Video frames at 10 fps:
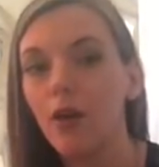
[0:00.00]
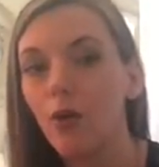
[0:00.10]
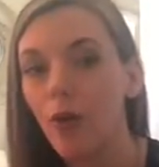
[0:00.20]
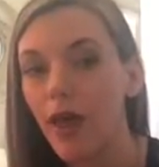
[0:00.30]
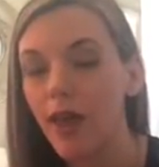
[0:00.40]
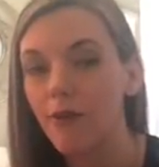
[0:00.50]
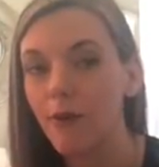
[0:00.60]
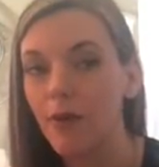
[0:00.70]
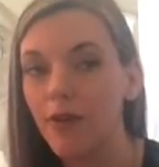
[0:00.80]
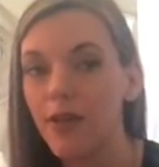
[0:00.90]
away
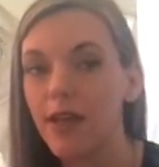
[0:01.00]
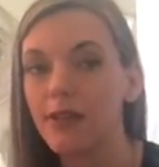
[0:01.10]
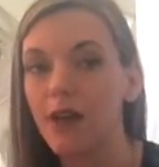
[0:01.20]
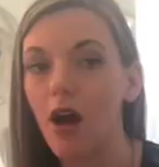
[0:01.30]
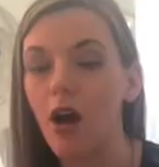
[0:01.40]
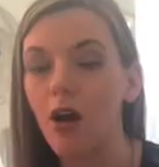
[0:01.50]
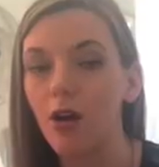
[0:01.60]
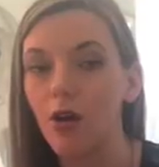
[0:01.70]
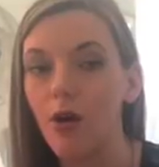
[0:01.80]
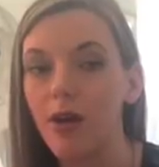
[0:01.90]
from the things that
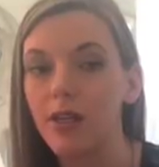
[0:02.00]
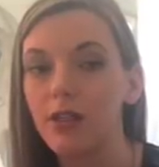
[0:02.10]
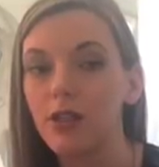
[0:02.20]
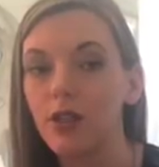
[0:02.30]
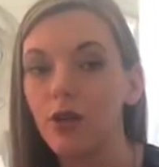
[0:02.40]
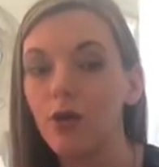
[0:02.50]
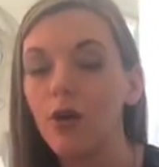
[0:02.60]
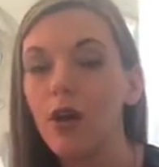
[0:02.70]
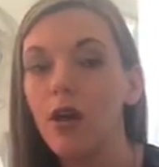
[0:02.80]
aren't going to